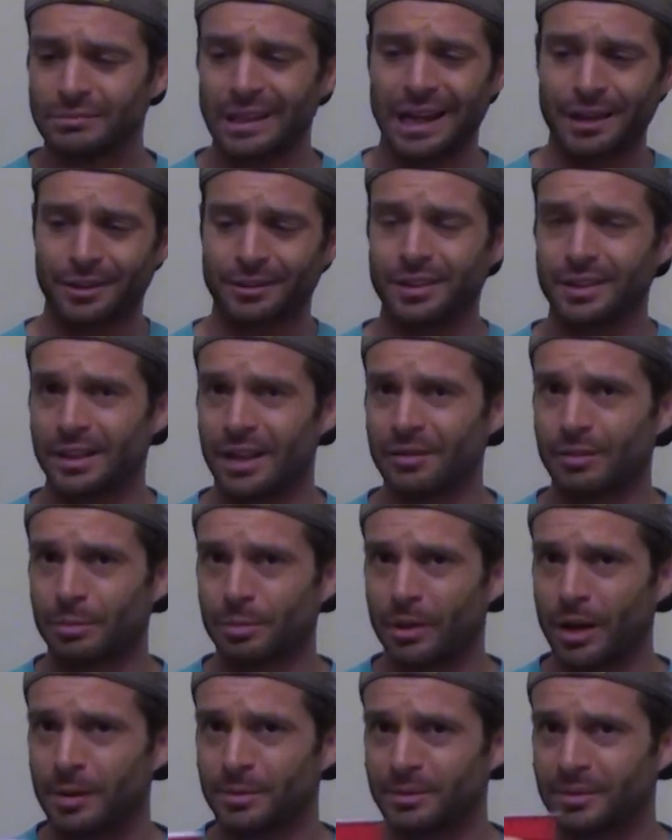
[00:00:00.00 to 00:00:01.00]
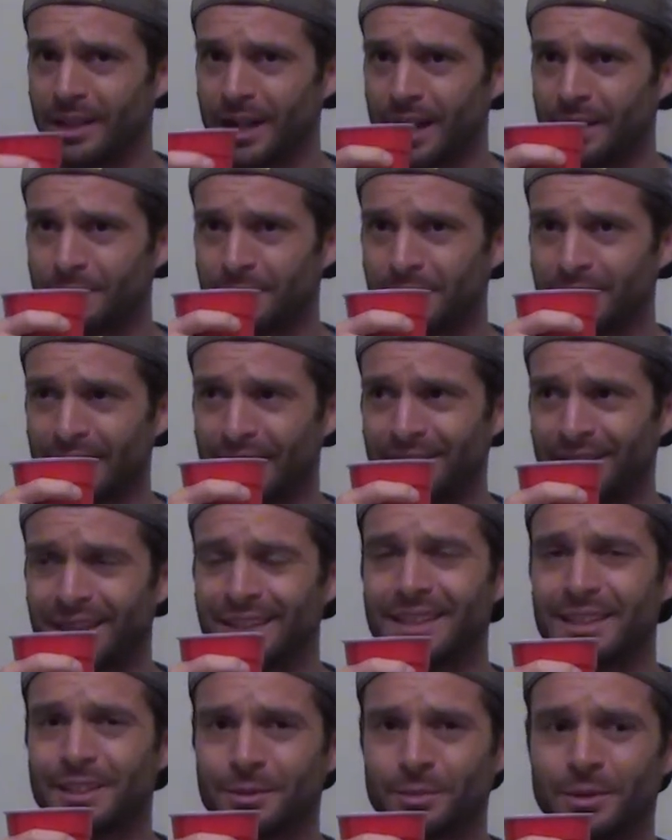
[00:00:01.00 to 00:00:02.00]
I don't think you have a problem with that because I
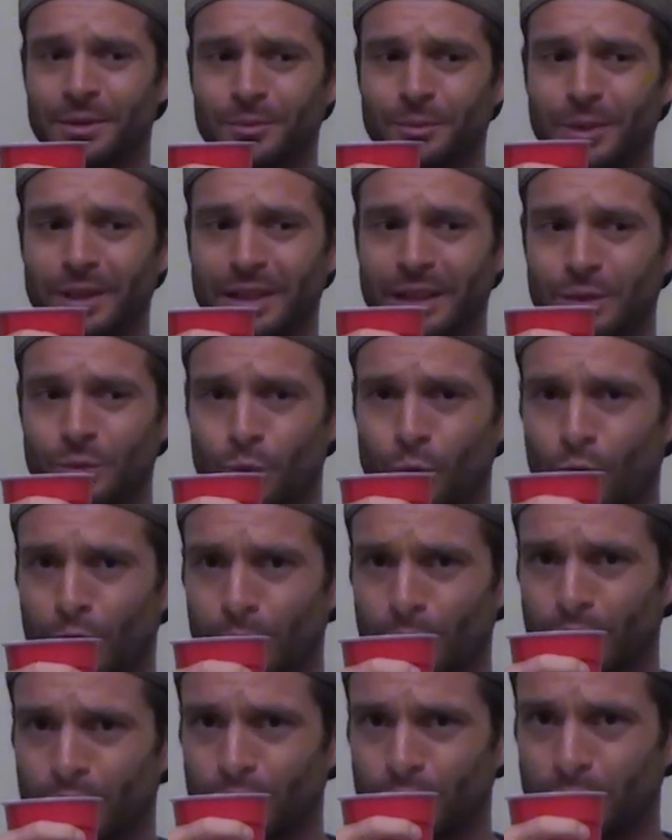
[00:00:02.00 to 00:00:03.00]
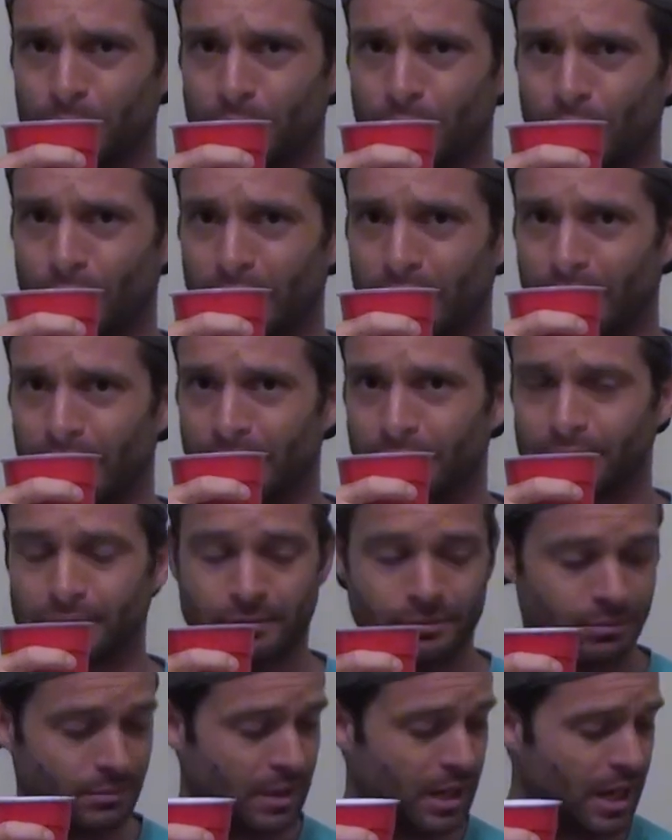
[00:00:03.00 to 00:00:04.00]
think this one, when it gets warmer, will be okay.
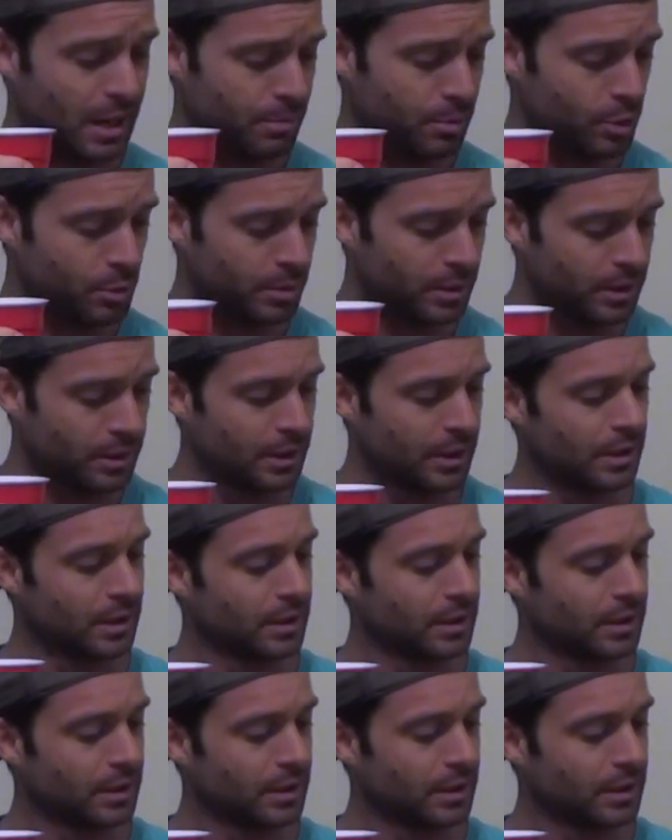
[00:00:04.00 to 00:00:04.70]
Hi, Poopy.